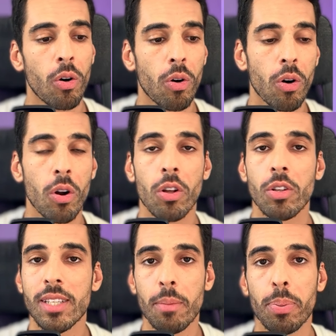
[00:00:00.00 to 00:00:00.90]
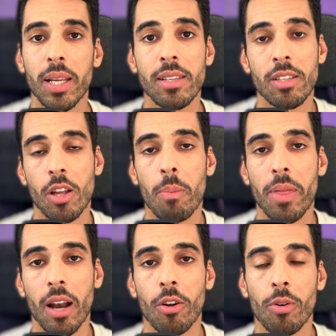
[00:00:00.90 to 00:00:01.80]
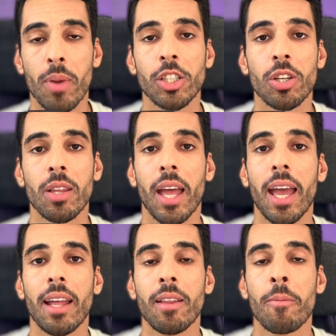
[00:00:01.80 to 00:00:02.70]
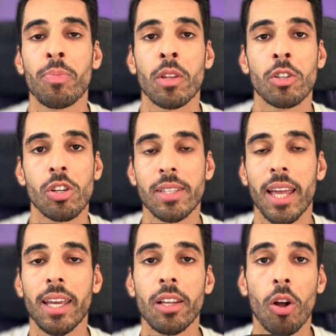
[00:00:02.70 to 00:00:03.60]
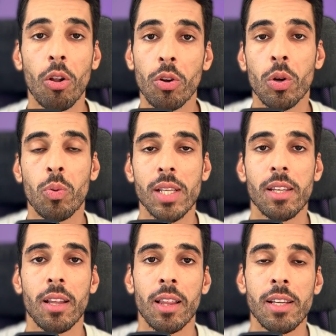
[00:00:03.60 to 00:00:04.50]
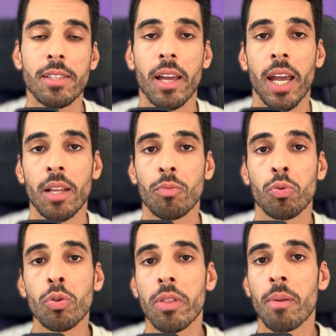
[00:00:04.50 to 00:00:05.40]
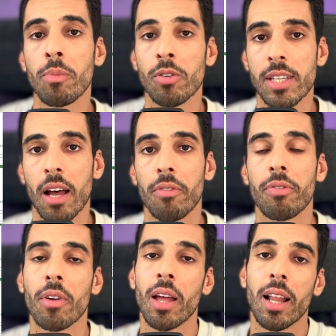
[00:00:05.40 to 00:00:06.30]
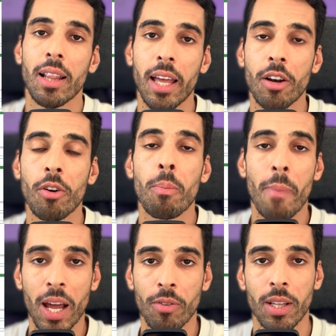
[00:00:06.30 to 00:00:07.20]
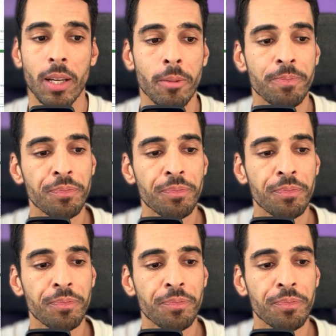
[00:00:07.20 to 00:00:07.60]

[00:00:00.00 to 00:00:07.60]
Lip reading: or simply stop that automation and just take in all your requests in a list and route them yourself later manually.